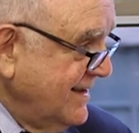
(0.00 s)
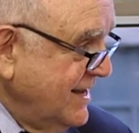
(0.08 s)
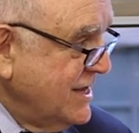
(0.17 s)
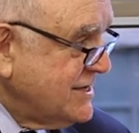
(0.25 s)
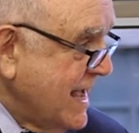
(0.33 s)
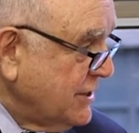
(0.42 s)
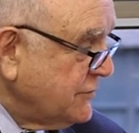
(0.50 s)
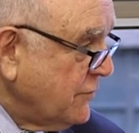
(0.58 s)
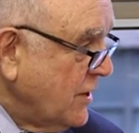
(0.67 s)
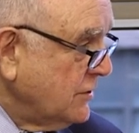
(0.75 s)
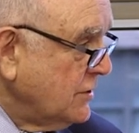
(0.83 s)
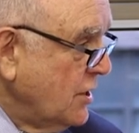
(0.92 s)
in his hedge
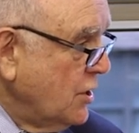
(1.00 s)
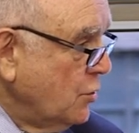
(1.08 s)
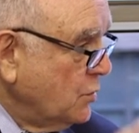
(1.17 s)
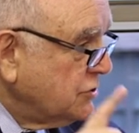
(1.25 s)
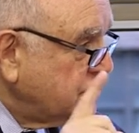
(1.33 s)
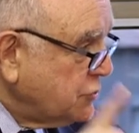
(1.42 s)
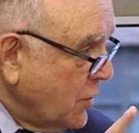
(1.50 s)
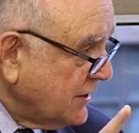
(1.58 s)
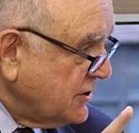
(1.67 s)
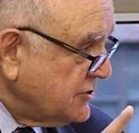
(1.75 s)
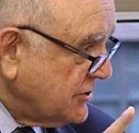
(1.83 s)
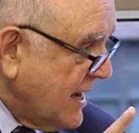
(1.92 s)
fund, was
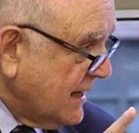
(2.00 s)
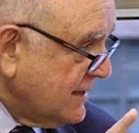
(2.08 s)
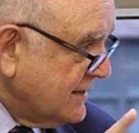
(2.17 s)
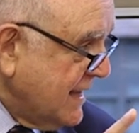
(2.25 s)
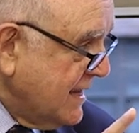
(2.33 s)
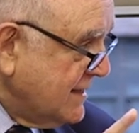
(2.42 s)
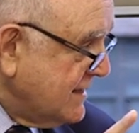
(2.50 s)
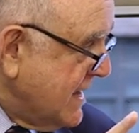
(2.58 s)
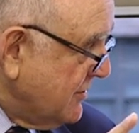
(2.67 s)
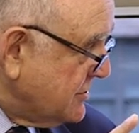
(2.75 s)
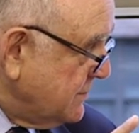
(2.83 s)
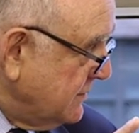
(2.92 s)
short the stock the day of the
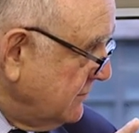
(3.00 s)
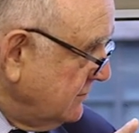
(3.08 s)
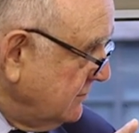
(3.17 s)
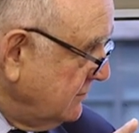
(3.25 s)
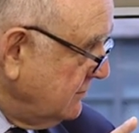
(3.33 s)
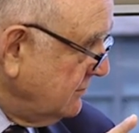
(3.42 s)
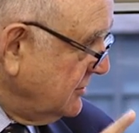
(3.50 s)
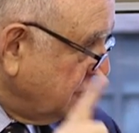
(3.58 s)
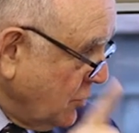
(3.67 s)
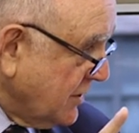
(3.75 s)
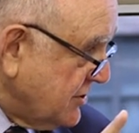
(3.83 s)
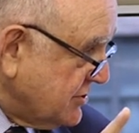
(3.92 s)
announcement.
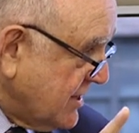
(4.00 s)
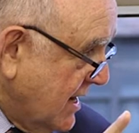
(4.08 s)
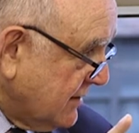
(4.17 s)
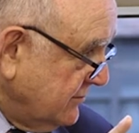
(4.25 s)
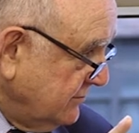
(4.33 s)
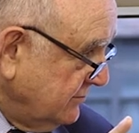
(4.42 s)
Short the stock.